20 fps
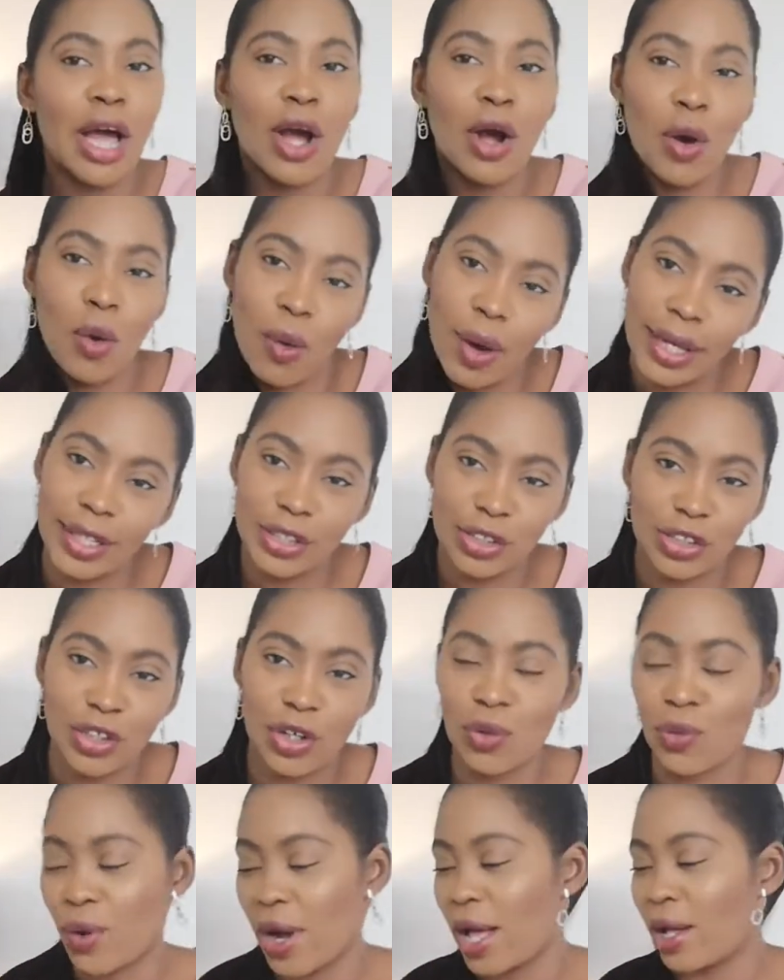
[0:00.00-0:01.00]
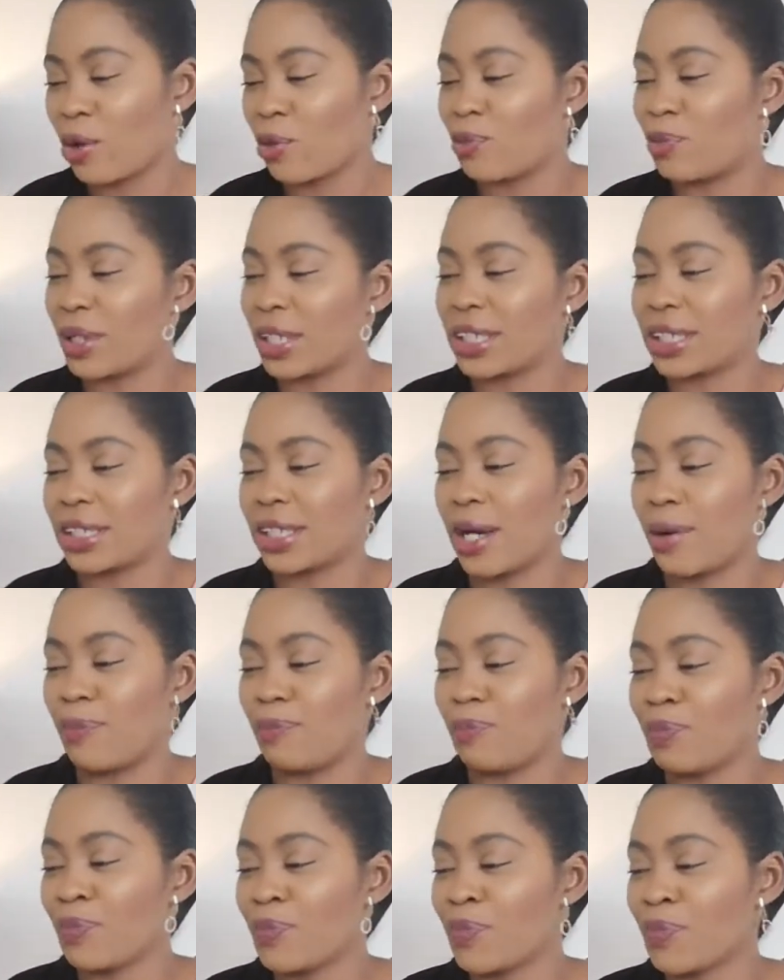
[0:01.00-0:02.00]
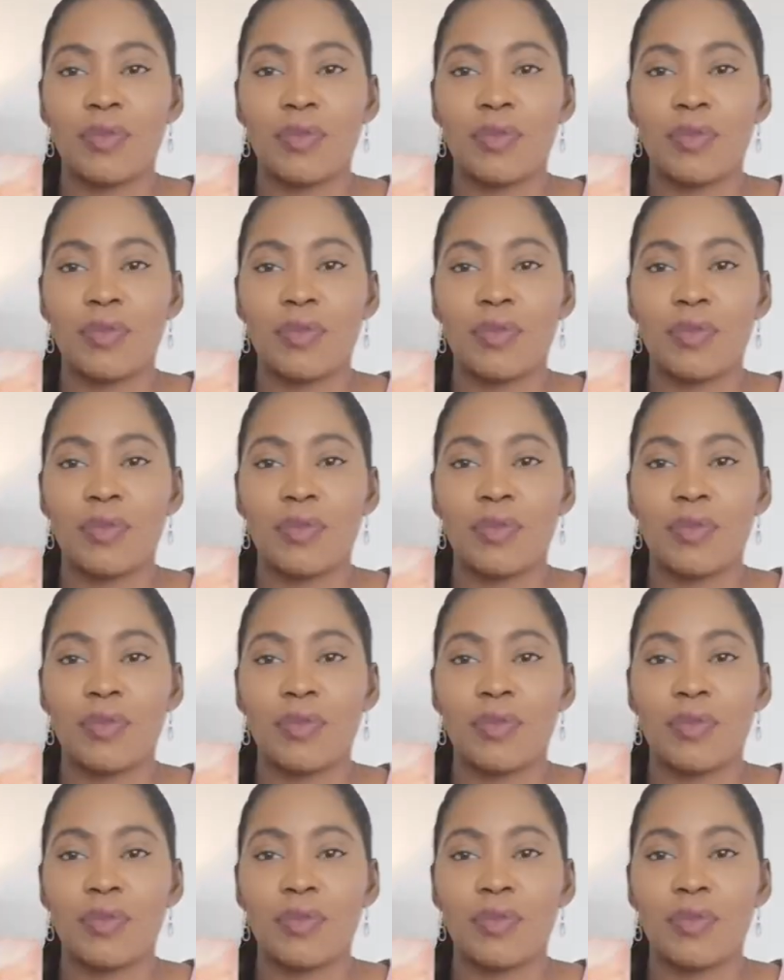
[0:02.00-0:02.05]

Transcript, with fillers: quite so well, but um,